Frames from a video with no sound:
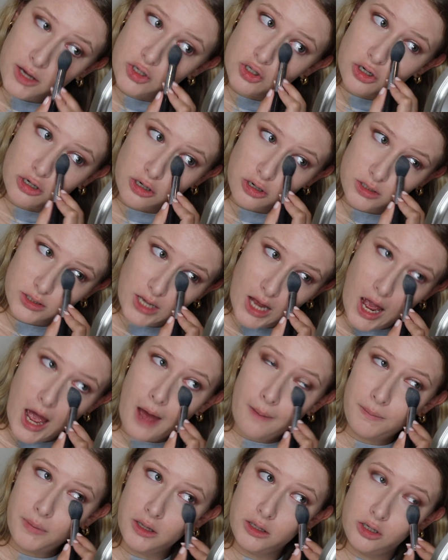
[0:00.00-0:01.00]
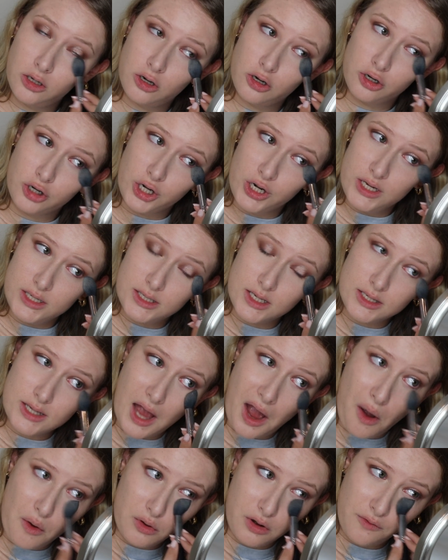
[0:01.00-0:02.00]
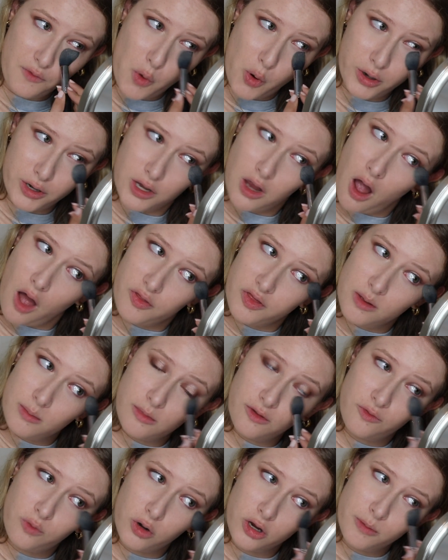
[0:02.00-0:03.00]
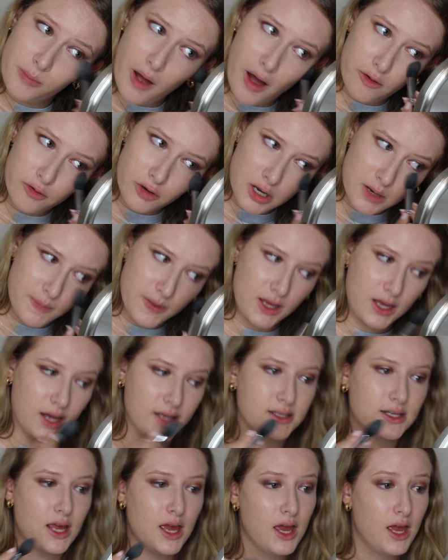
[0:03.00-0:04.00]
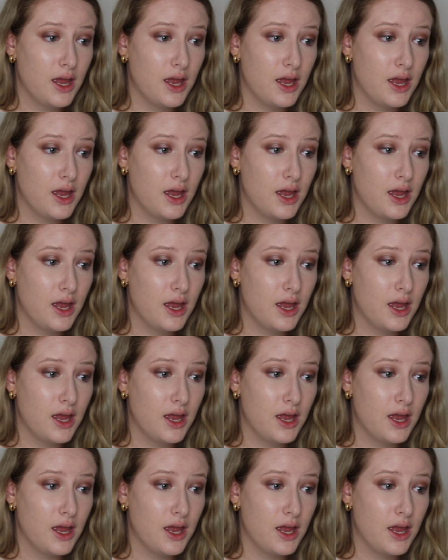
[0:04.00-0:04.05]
sure you're tapping your creases out if you already got them before you powder, because